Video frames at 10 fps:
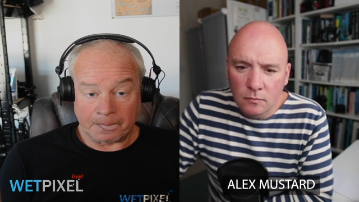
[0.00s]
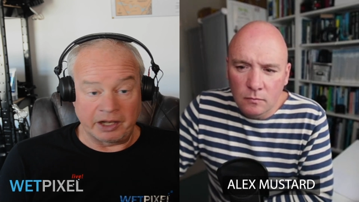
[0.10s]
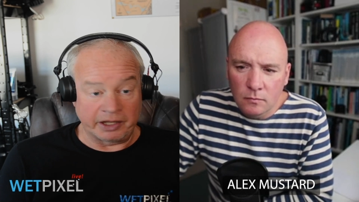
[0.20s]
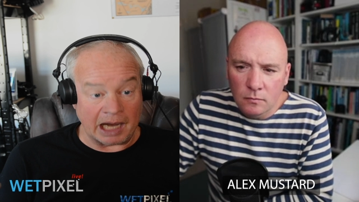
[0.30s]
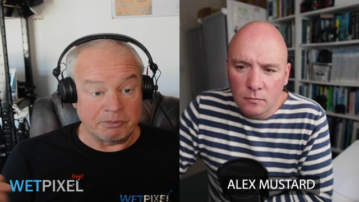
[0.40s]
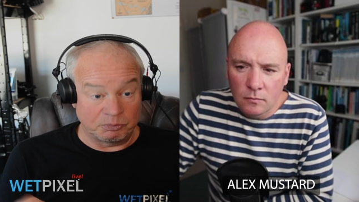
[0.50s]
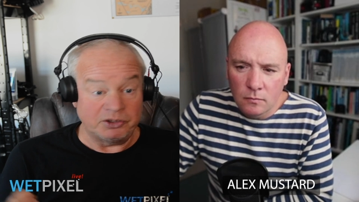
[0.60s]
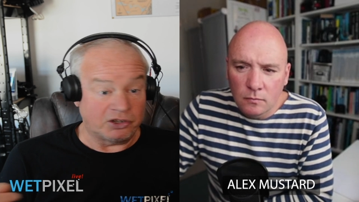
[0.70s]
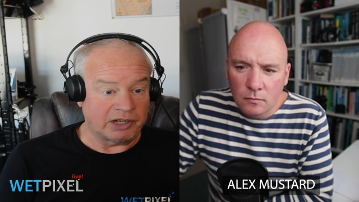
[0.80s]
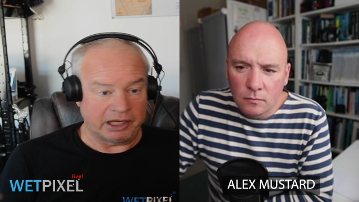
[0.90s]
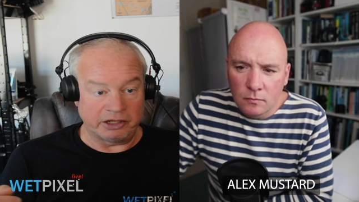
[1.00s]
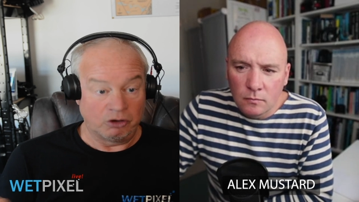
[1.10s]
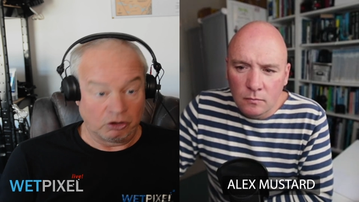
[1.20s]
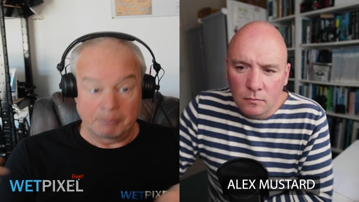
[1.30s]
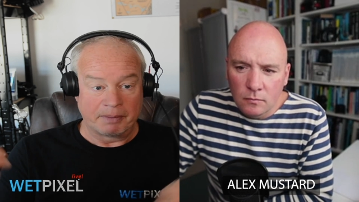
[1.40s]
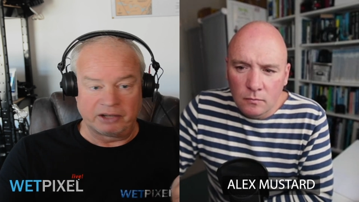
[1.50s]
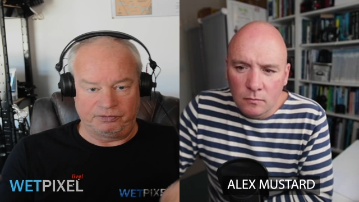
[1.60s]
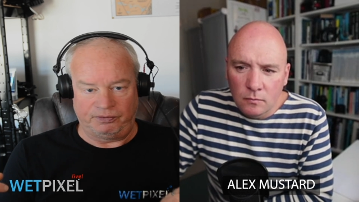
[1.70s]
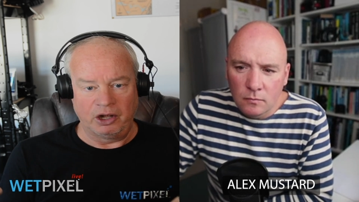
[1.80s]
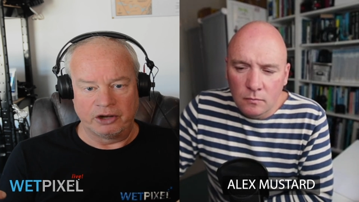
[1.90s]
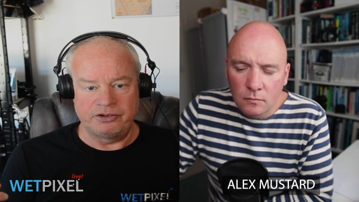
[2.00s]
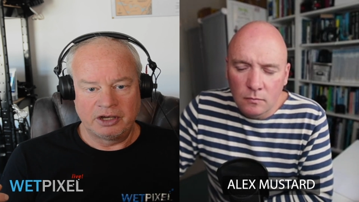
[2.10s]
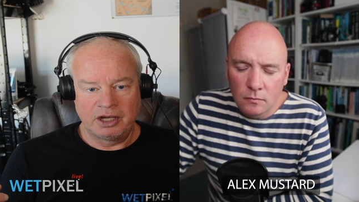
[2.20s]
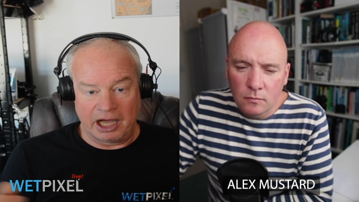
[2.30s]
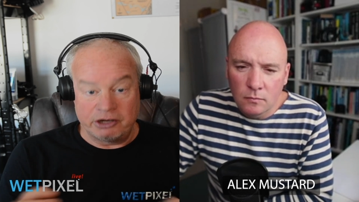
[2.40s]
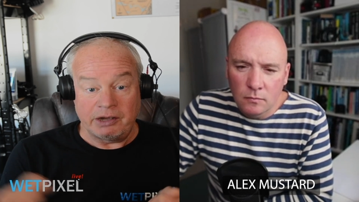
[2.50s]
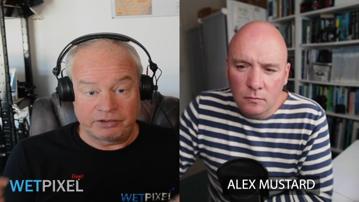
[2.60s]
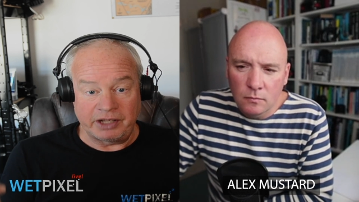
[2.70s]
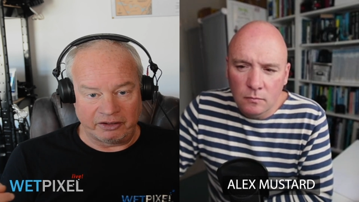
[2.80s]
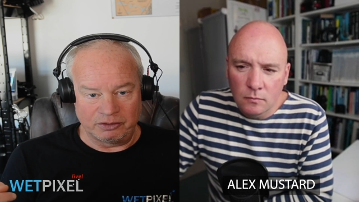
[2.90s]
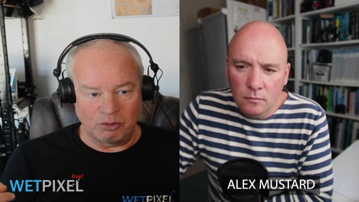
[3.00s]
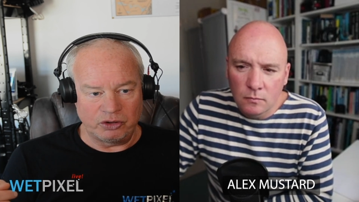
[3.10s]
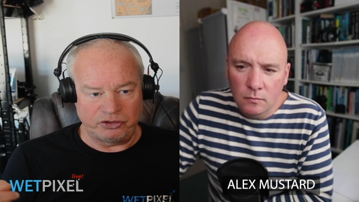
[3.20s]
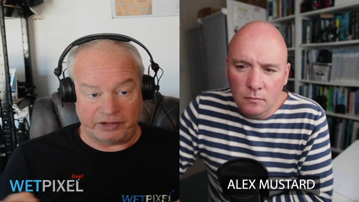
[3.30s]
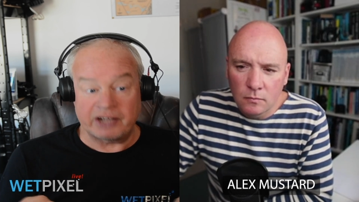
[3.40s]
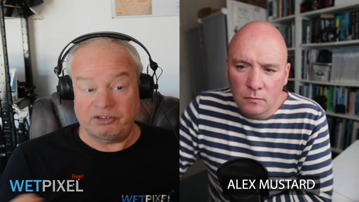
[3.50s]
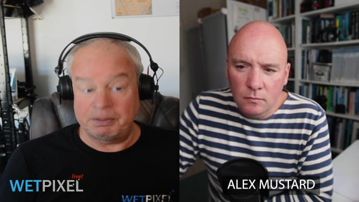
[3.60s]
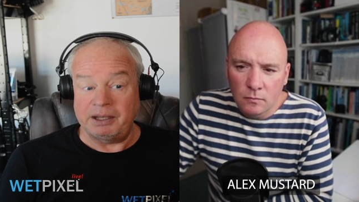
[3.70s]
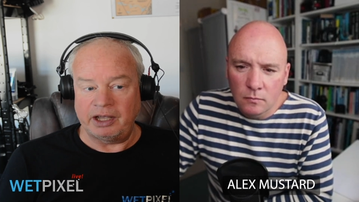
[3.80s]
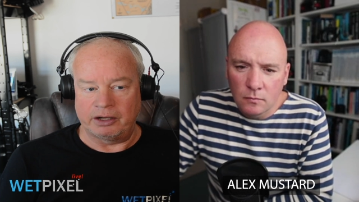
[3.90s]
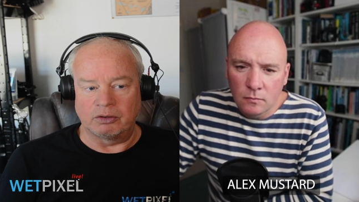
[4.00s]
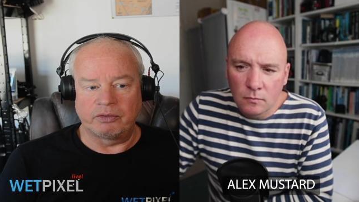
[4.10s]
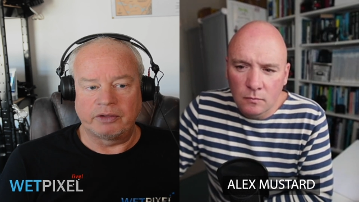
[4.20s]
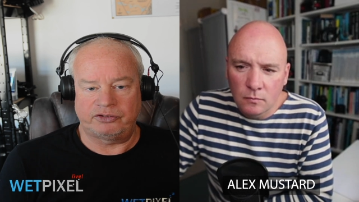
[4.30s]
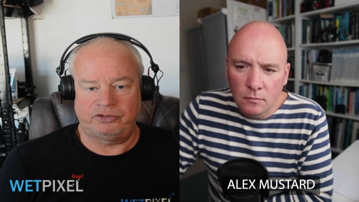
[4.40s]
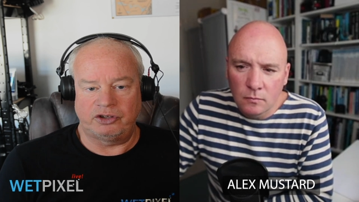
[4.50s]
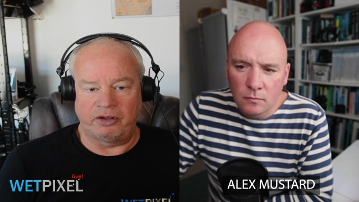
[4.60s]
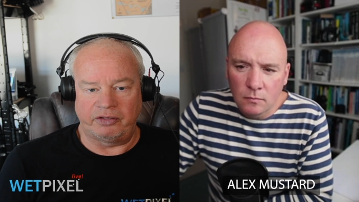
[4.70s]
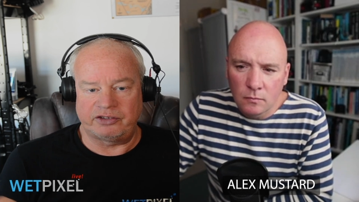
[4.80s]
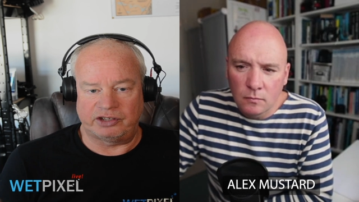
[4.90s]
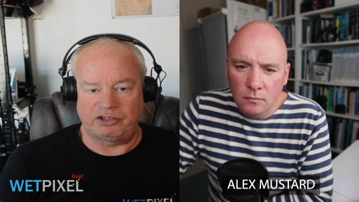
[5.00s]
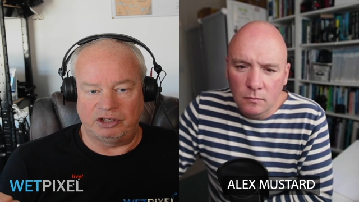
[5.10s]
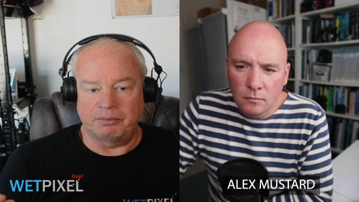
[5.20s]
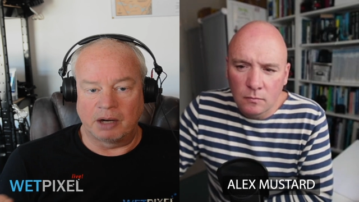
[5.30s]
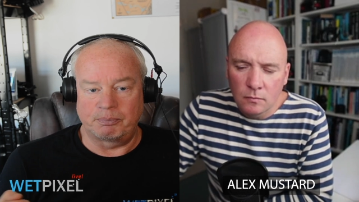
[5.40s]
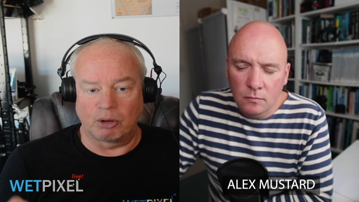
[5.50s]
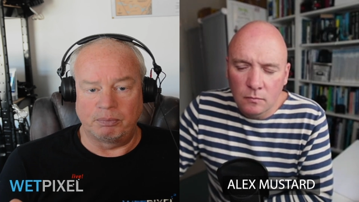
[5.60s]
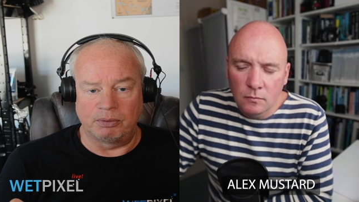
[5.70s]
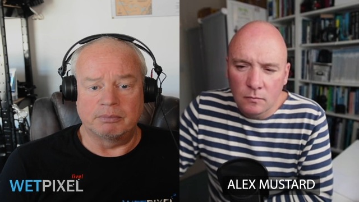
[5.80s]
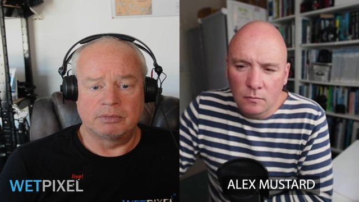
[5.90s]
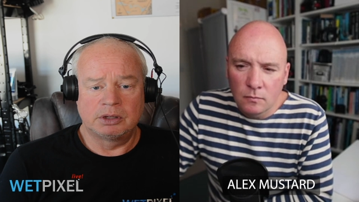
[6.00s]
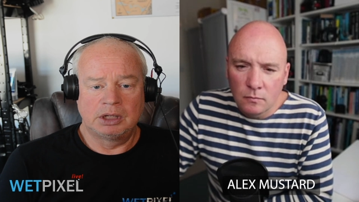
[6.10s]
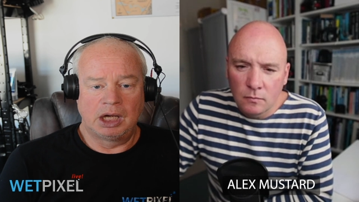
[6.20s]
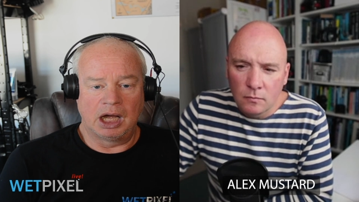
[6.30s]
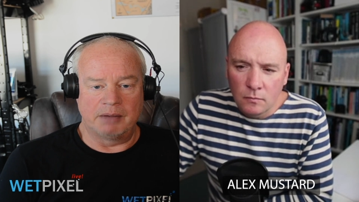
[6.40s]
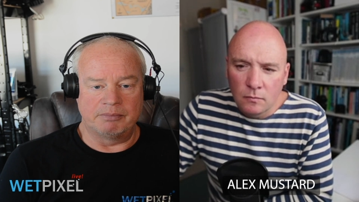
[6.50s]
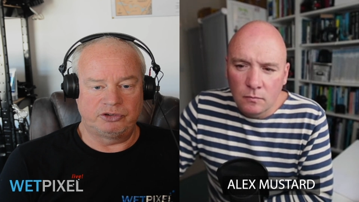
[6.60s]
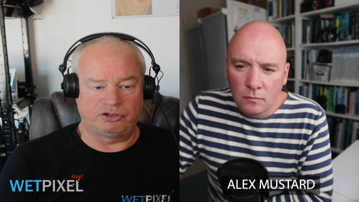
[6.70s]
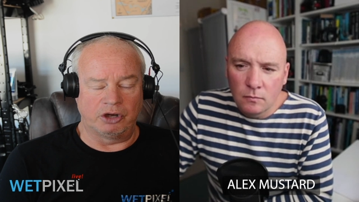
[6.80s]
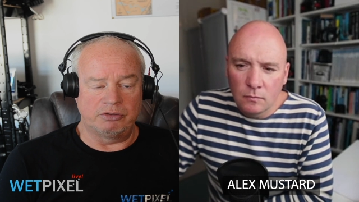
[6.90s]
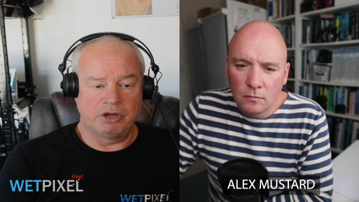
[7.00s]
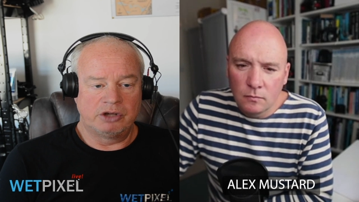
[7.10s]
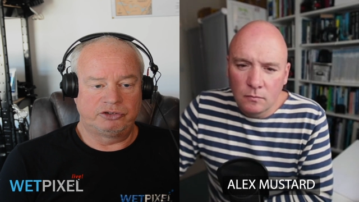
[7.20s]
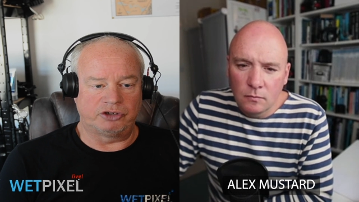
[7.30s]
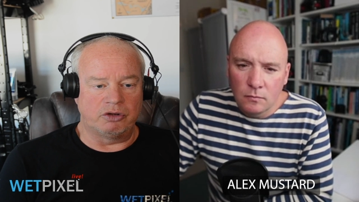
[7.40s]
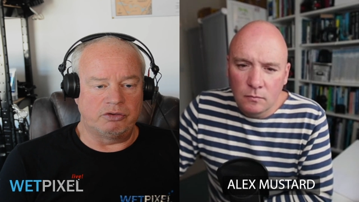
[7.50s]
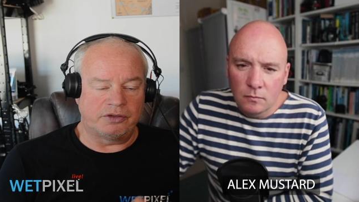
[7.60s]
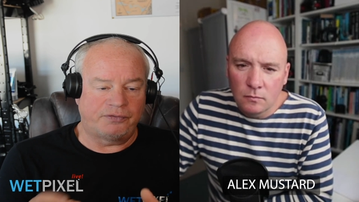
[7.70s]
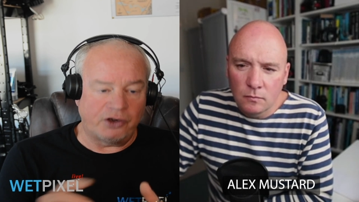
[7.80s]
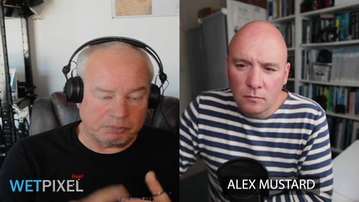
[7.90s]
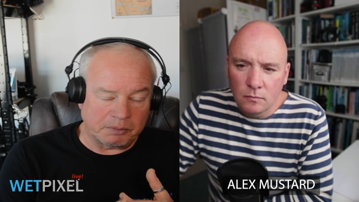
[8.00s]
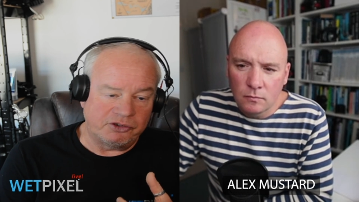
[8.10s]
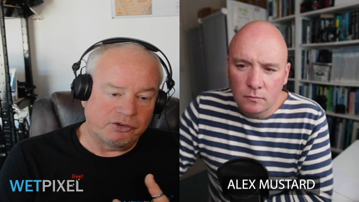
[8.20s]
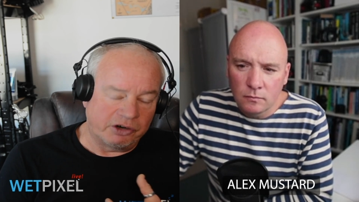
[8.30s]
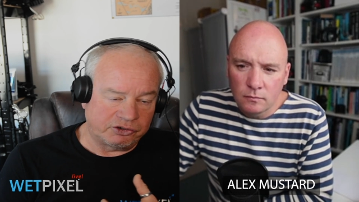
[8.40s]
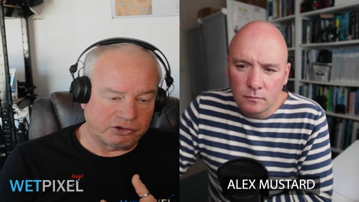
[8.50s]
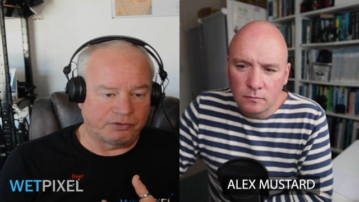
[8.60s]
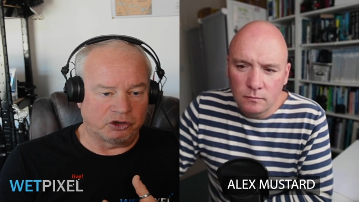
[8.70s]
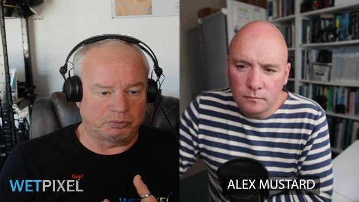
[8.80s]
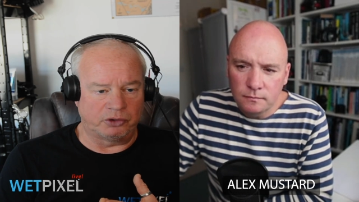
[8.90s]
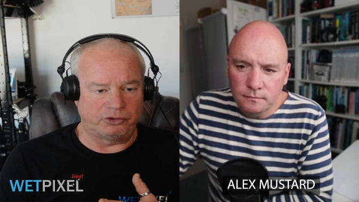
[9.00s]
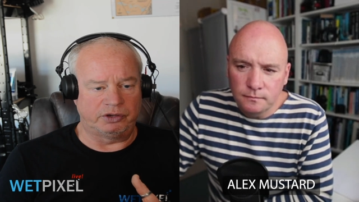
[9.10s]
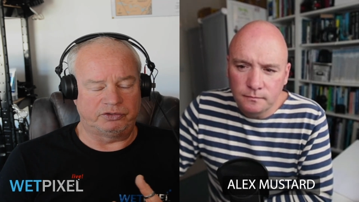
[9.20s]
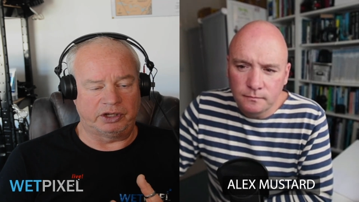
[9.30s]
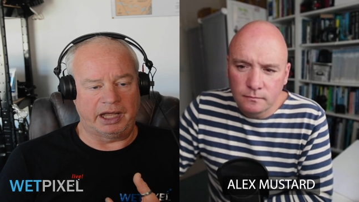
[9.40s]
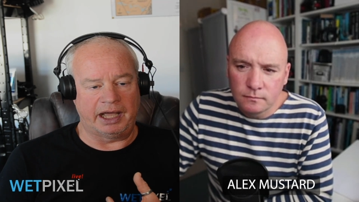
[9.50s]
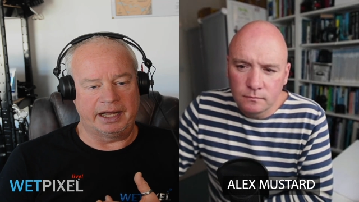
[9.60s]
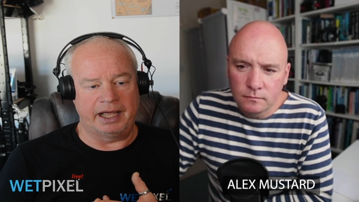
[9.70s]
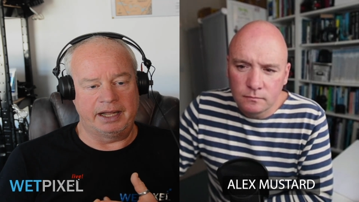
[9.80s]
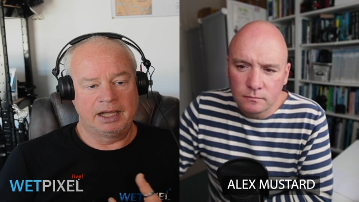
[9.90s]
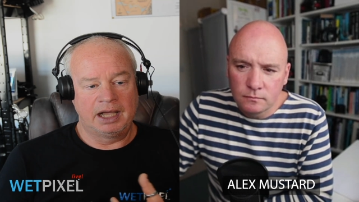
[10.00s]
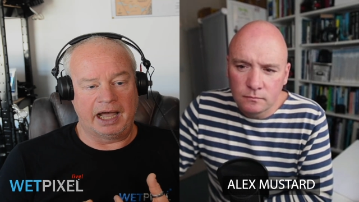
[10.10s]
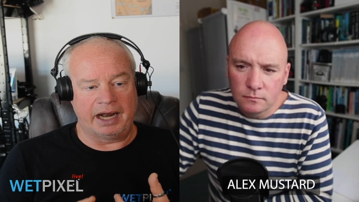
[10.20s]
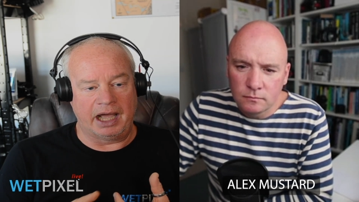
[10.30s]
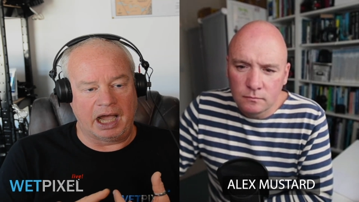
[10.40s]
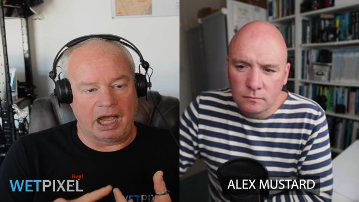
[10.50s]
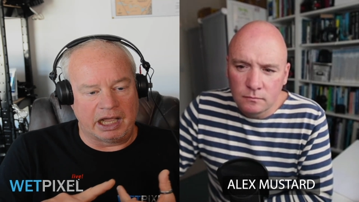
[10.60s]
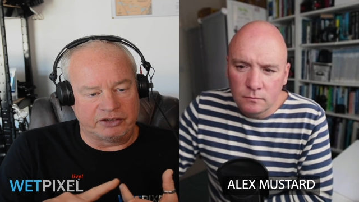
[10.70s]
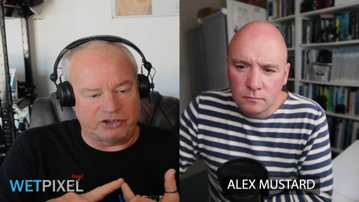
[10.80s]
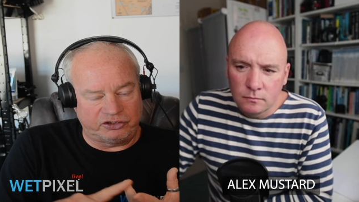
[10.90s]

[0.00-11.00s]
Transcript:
Speaker 1: and the camera's busy telling you, look, I'm about to flood, and you have to get out of the water, that's a big deal. That's you know, that's actually a, a problem. Um, so, mm -hmm. so the first problem is the risk of false positives, and and and, and as I